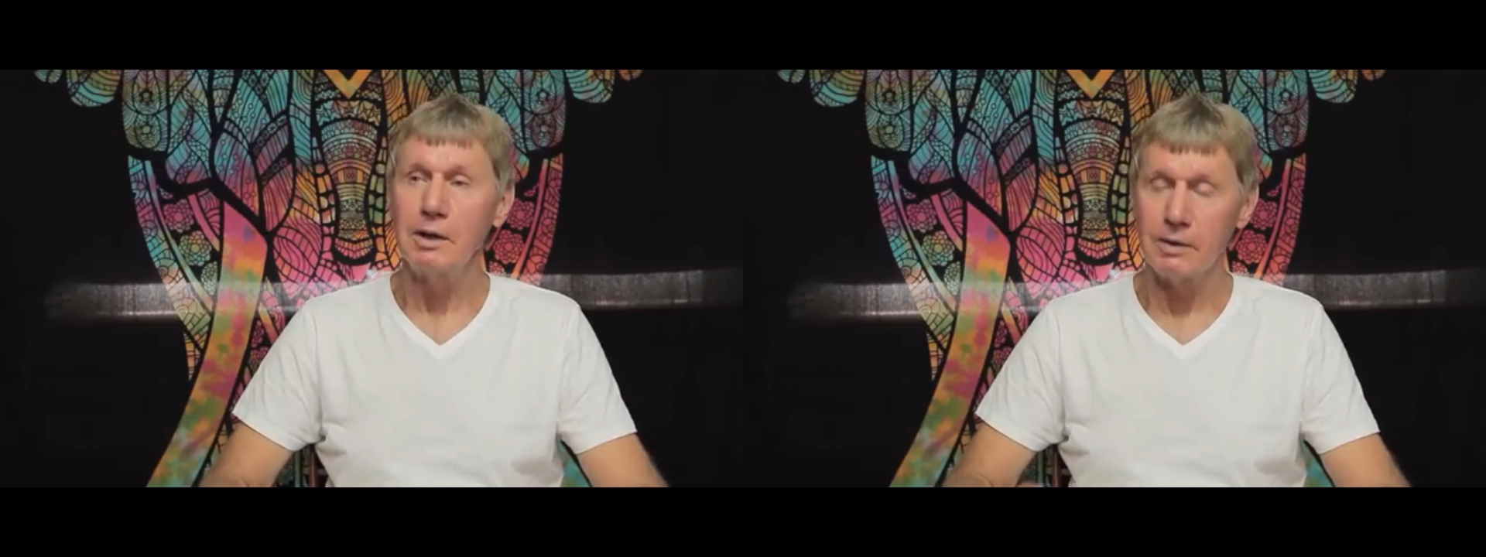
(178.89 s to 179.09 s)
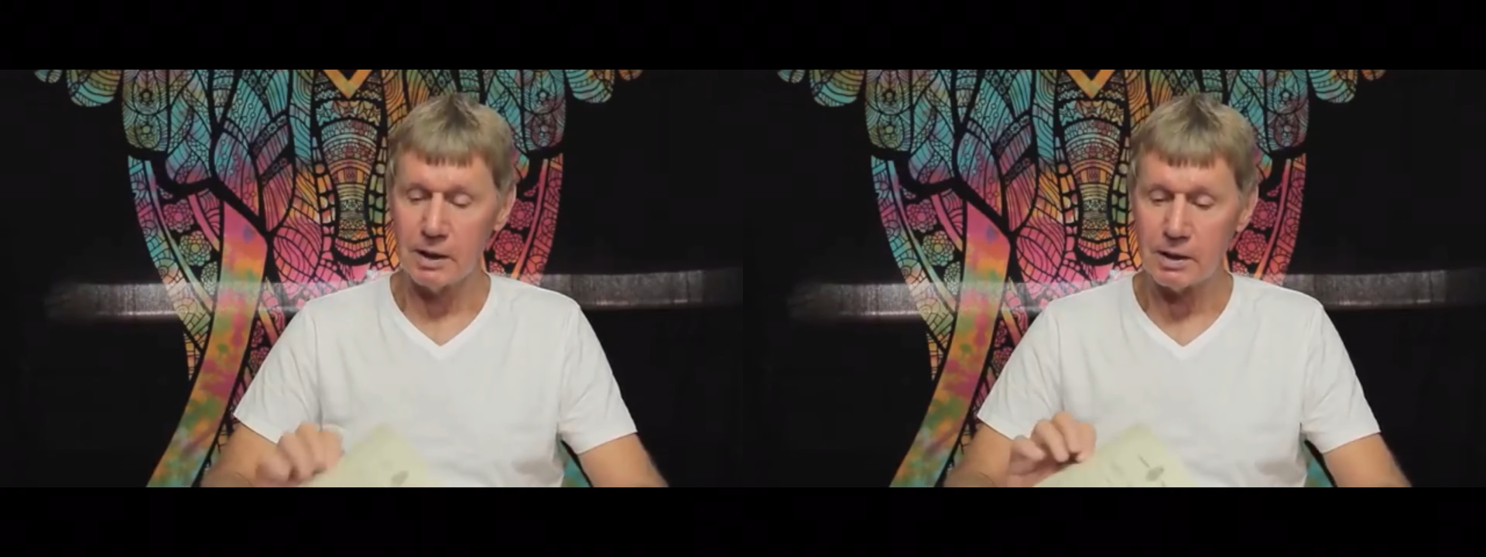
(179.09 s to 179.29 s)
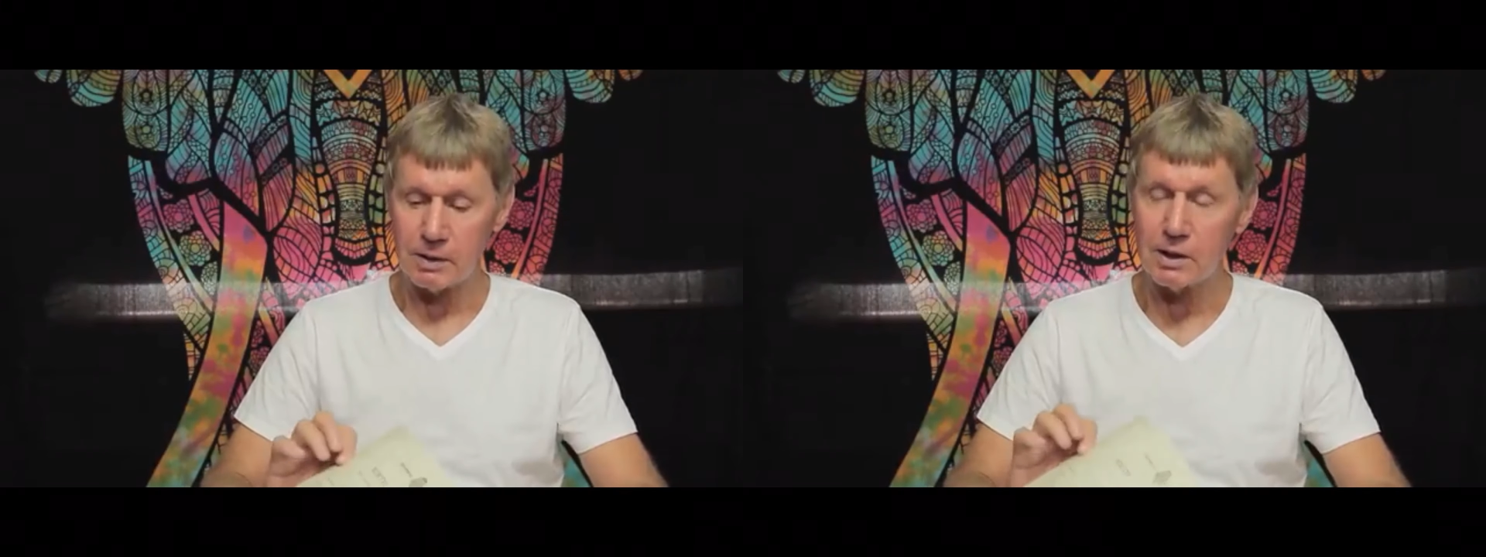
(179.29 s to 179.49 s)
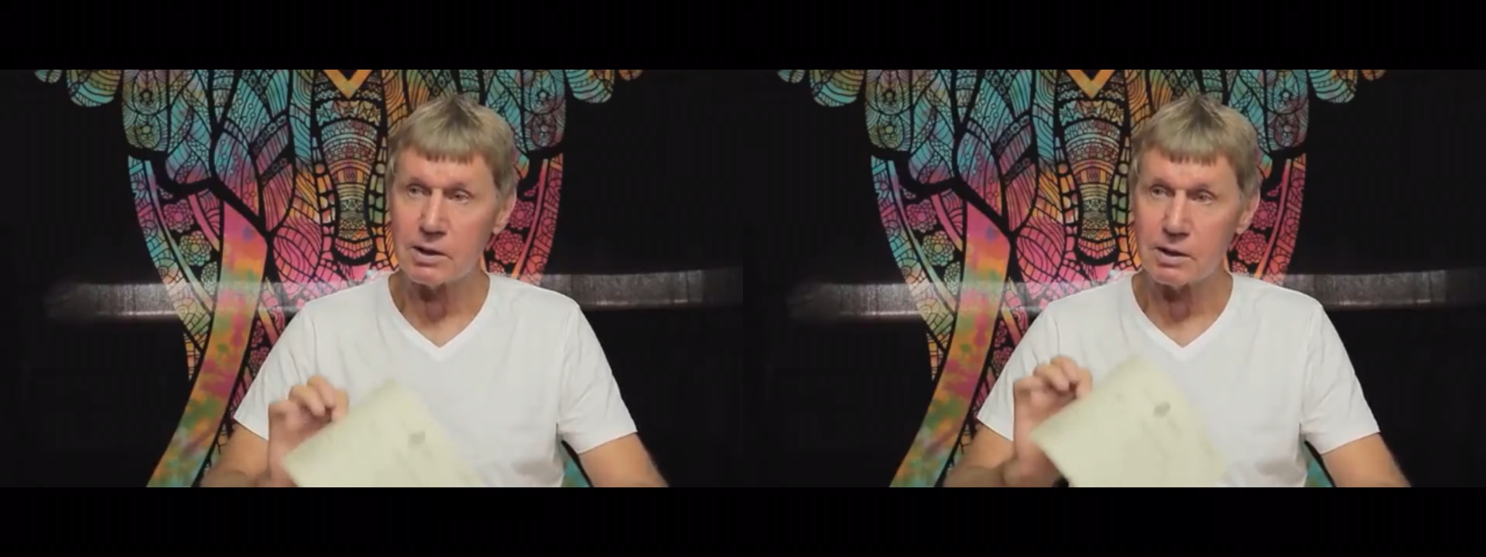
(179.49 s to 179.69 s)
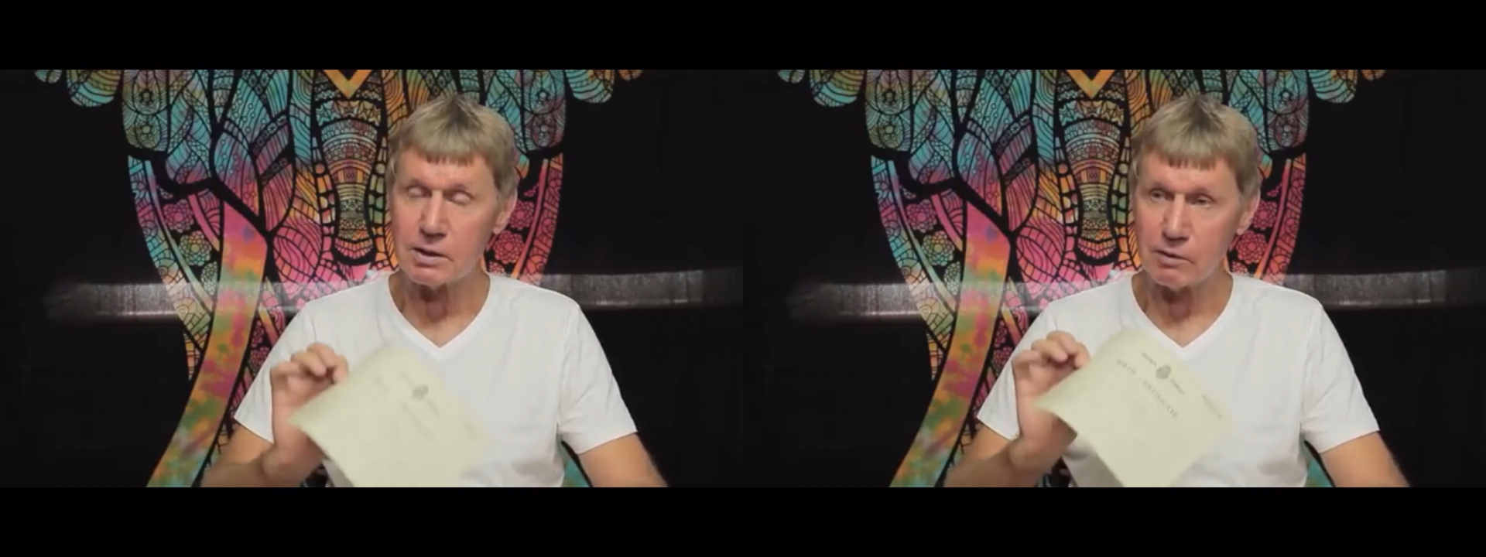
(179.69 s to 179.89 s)
And there
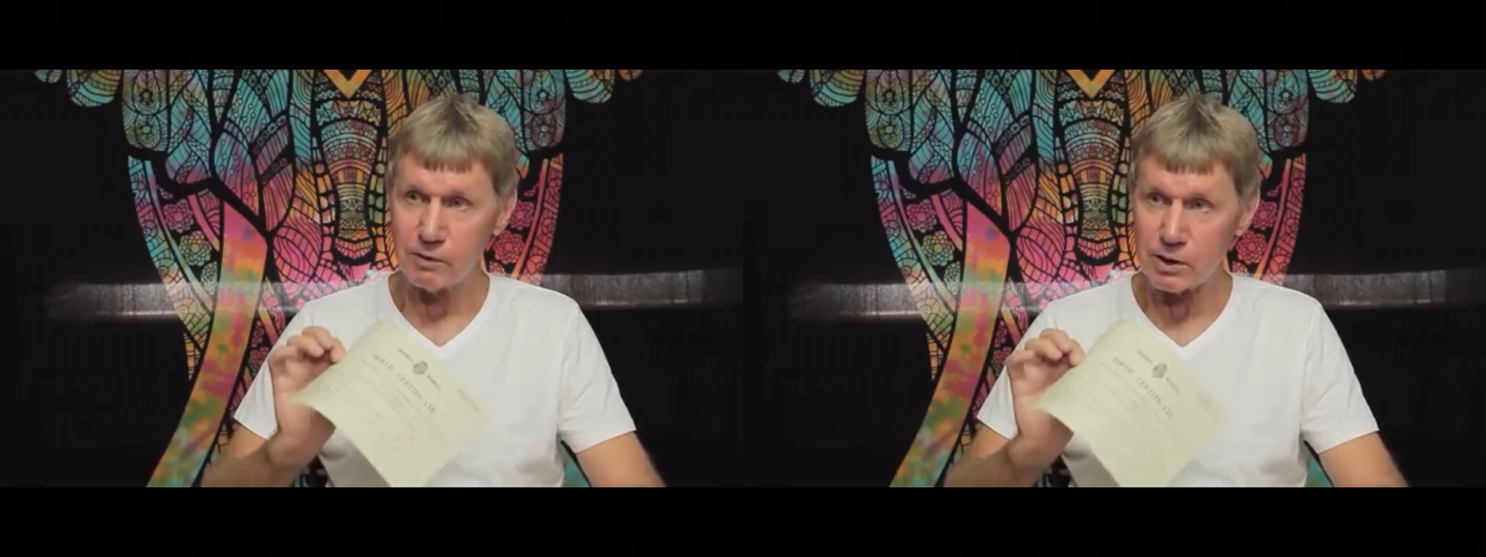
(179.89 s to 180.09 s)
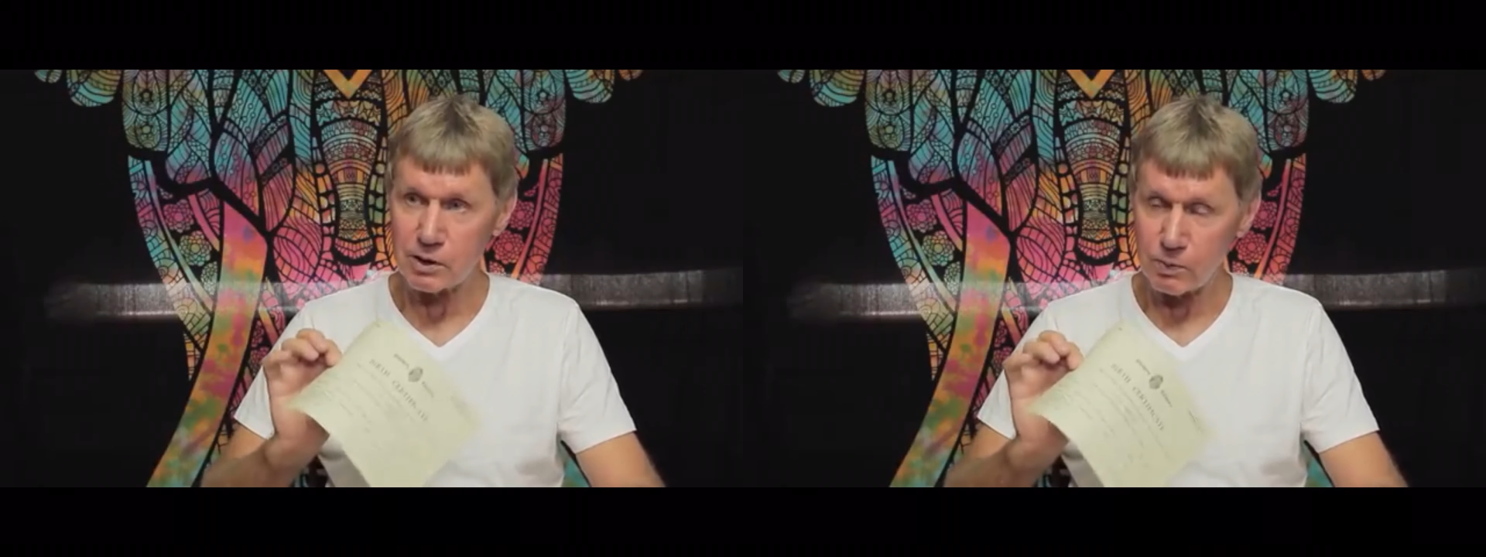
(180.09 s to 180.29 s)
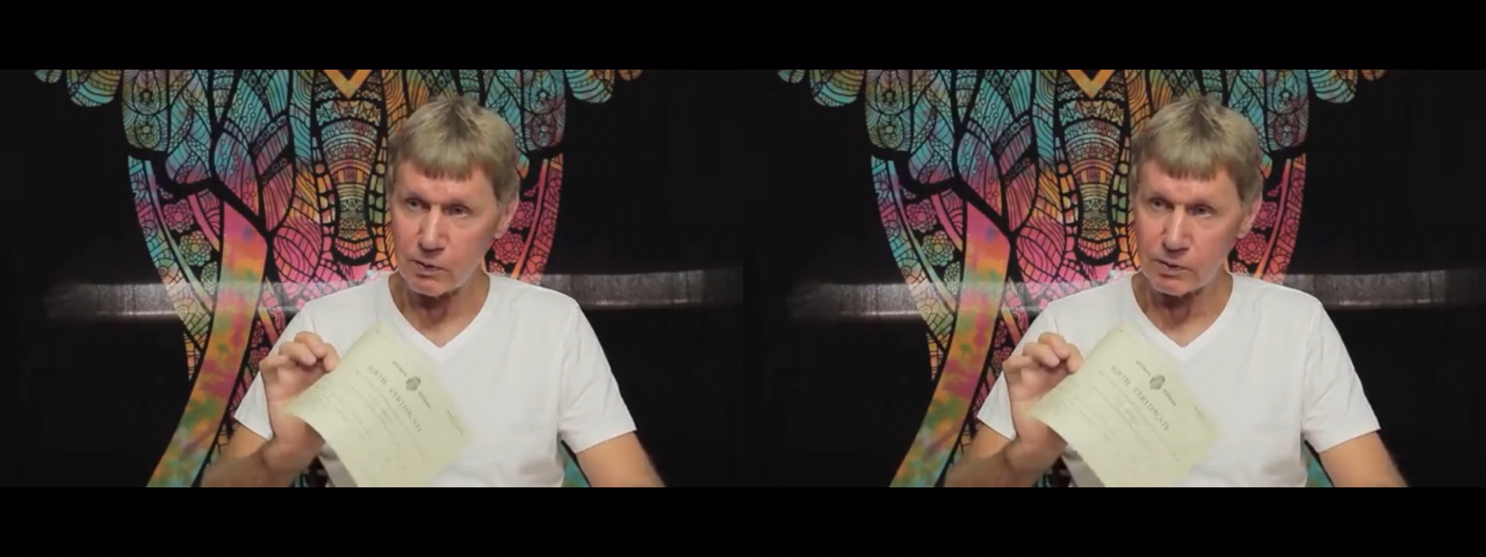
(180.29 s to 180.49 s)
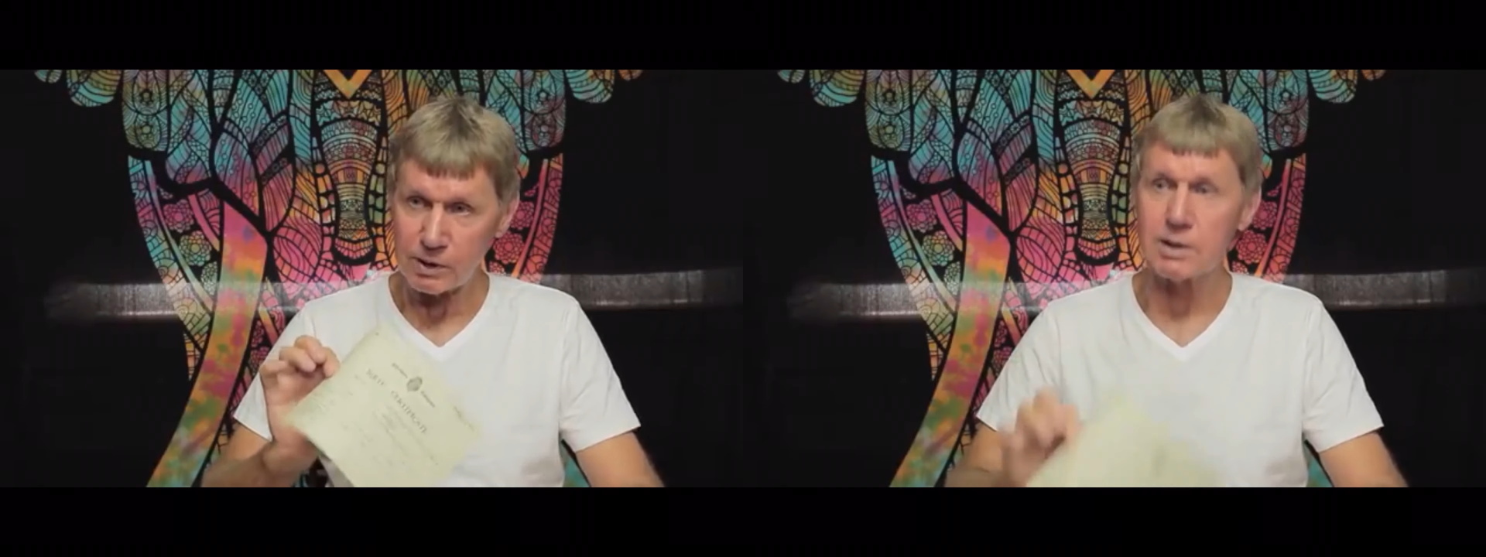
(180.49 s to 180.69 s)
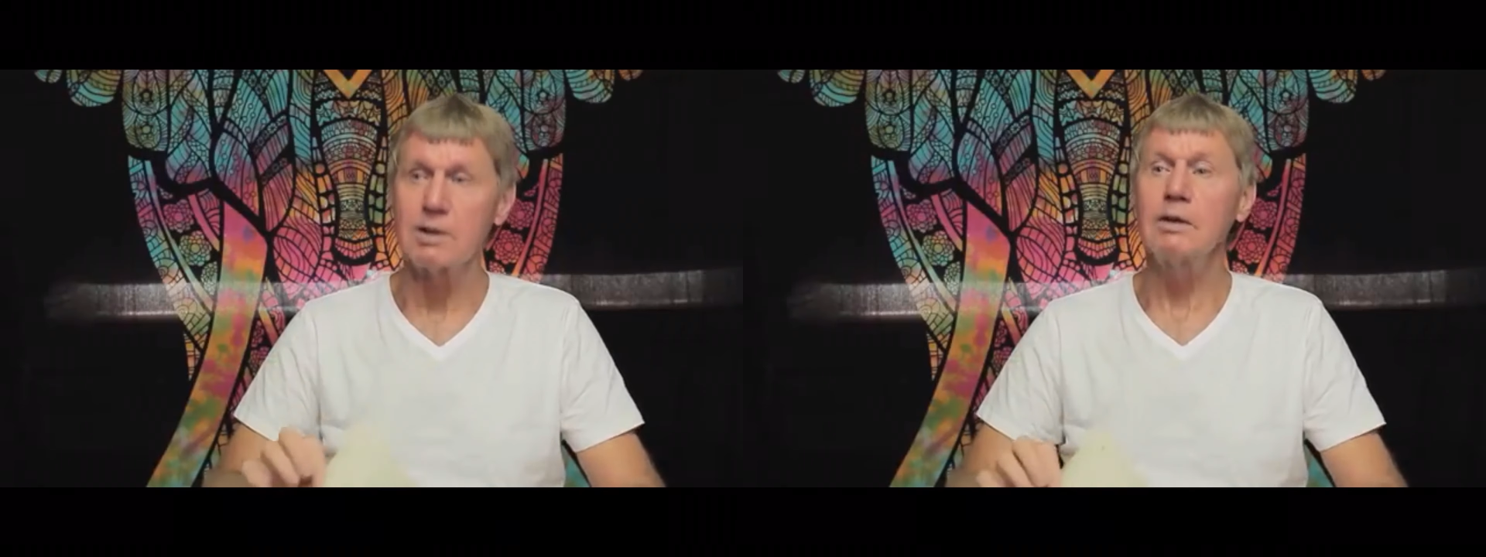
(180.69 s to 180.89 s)
sits the first birth
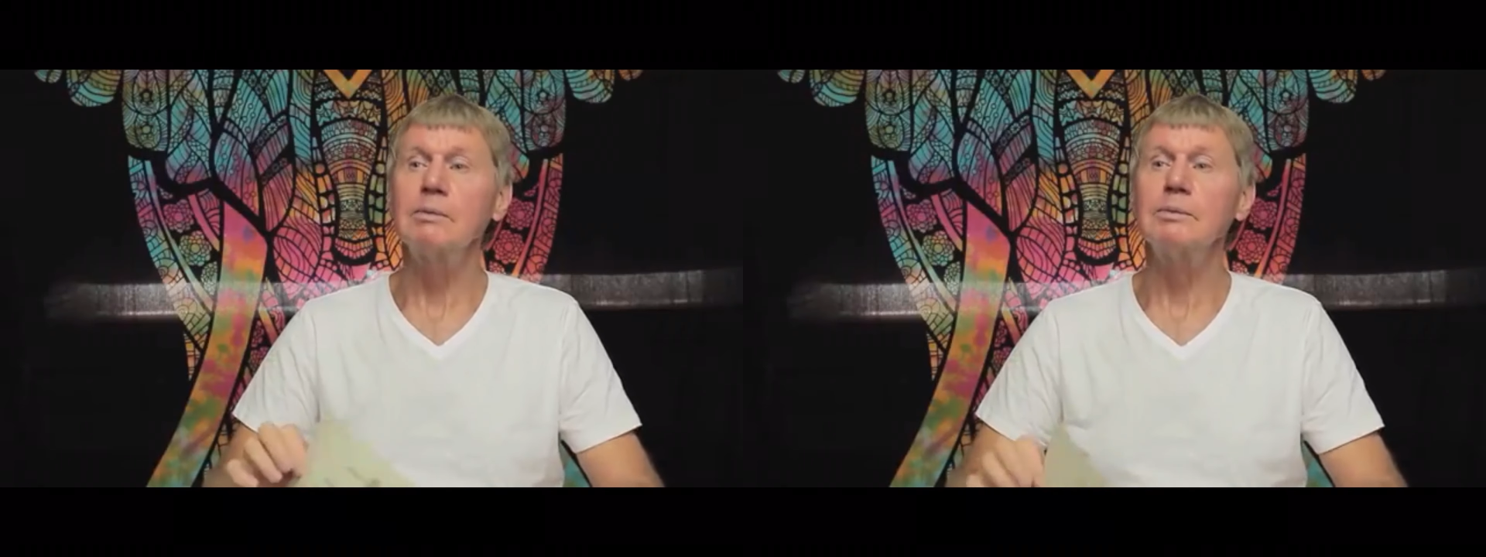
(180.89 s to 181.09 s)
trust,